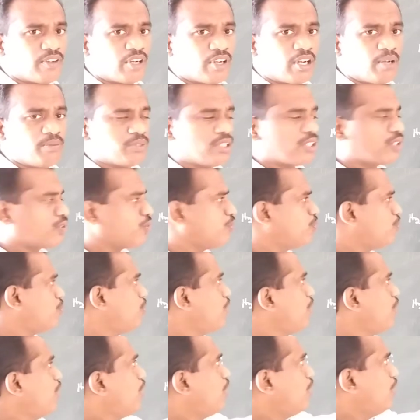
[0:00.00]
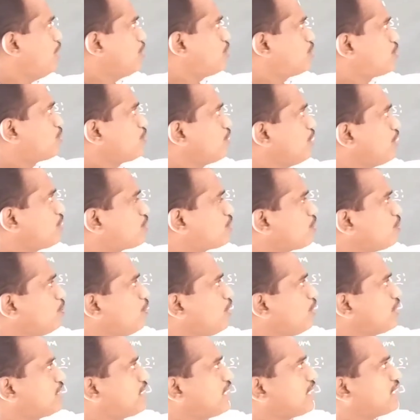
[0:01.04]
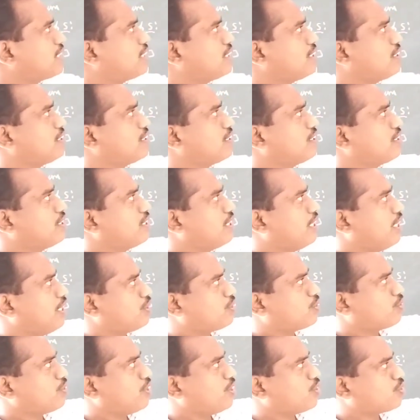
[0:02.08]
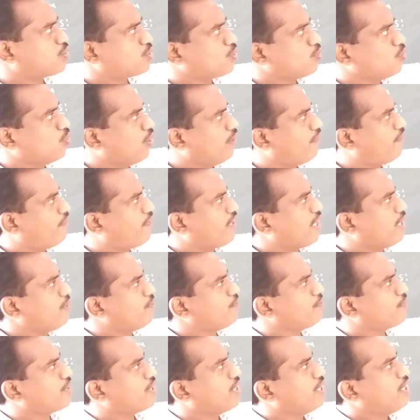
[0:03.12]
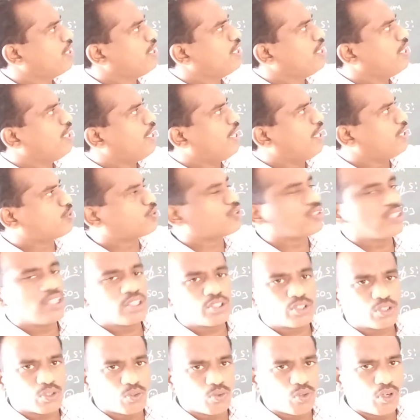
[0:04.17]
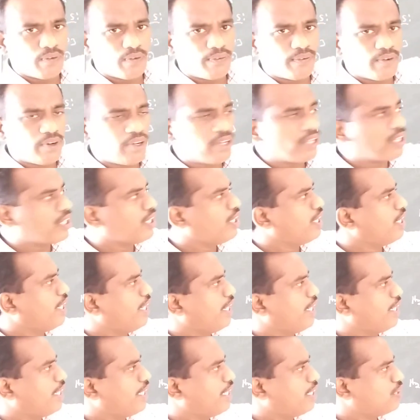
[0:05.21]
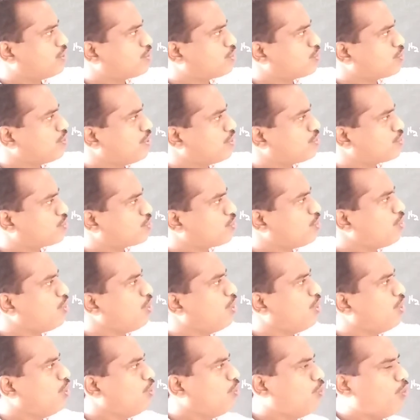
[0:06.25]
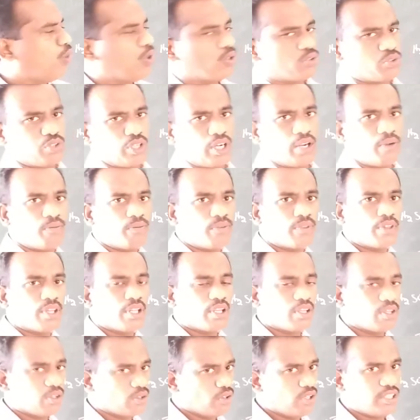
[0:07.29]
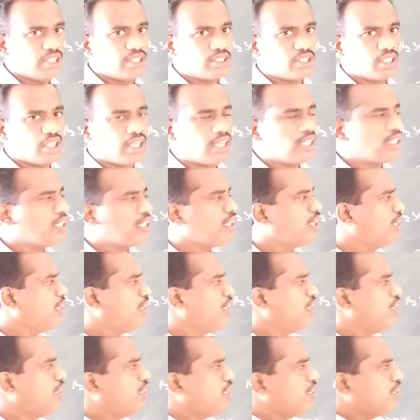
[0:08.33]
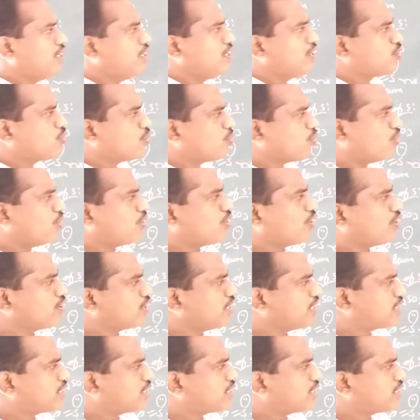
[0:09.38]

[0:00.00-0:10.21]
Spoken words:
objective? H2S2O6, H2S2O5, H2S2O4 and H2S2O3. Got it, children? So note down the